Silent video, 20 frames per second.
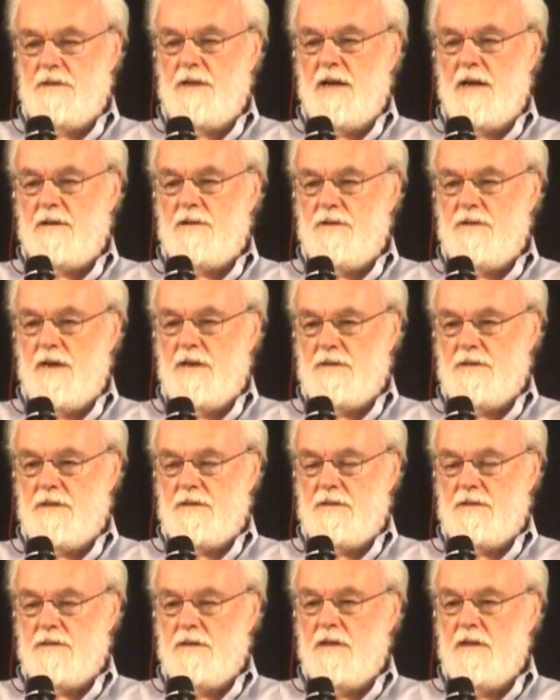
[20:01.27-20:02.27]
the debt
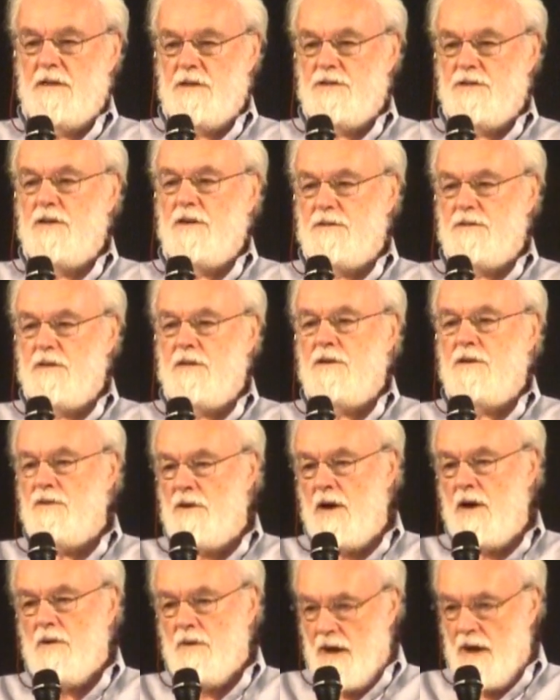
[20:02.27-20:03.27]
crisis, is not to
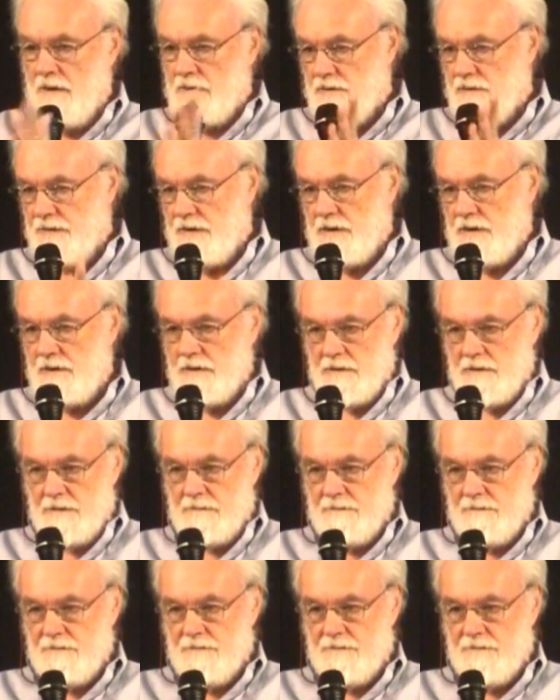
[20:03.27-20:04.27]
grow out of
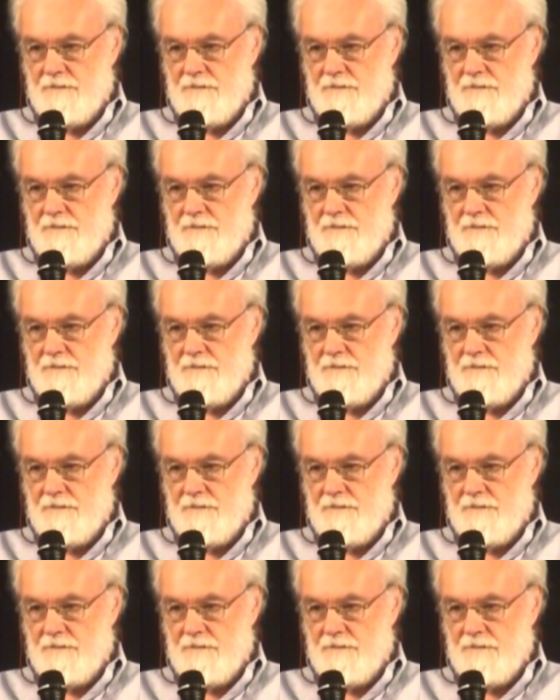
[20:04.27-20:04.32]
it,